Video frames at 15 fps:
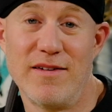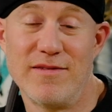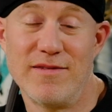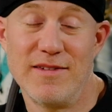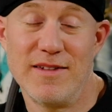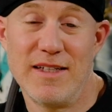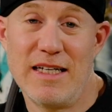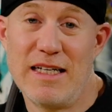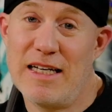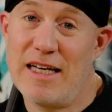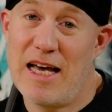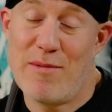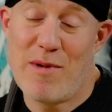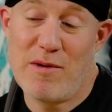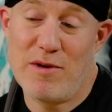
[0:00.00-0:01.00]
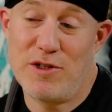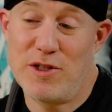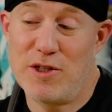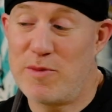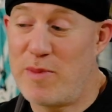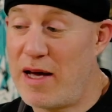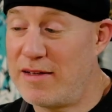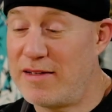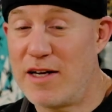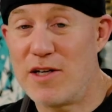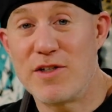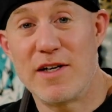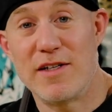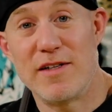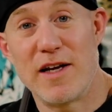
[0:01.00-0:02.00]
And maybe you should just pay
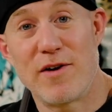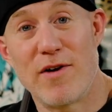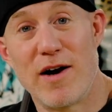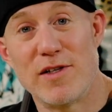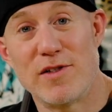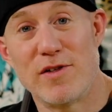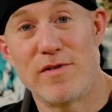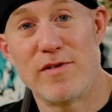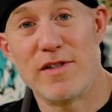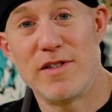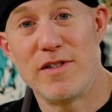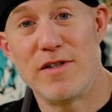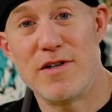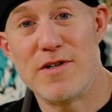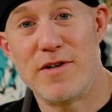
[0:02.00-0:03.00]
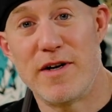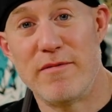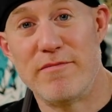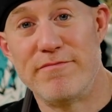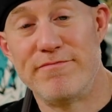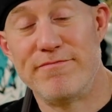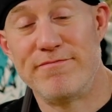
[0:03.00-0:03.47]
attention as they cross over into your dream.